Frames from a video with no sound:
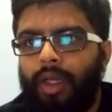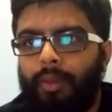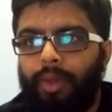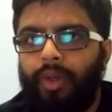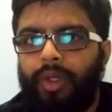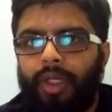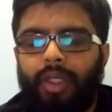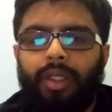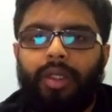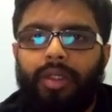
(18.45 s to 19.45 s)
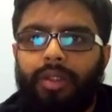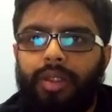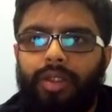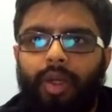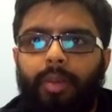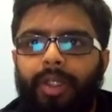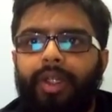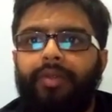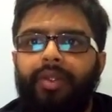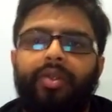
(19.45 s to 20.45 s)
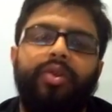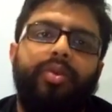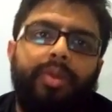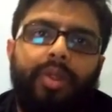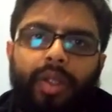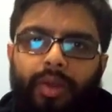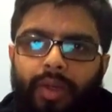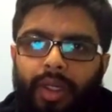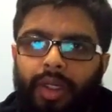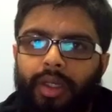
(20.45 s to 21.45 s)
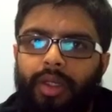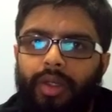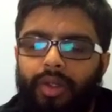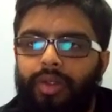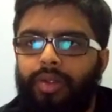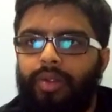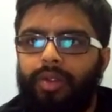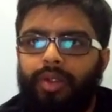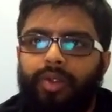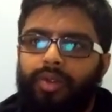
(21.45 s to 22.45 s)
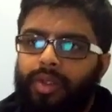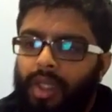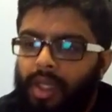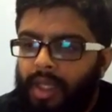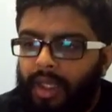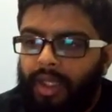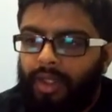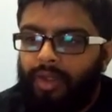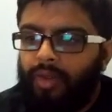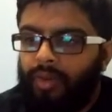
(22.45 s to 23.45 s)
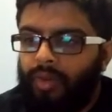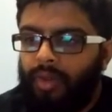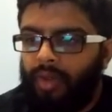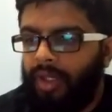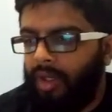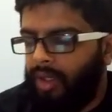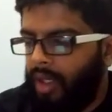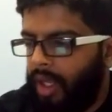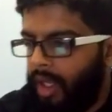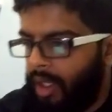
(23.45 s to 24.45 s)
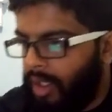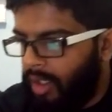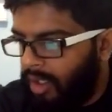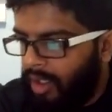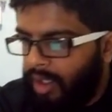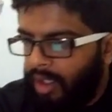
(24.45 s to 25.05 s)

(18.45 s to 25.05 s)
importing the geometry of the room you require to use into Odeon, and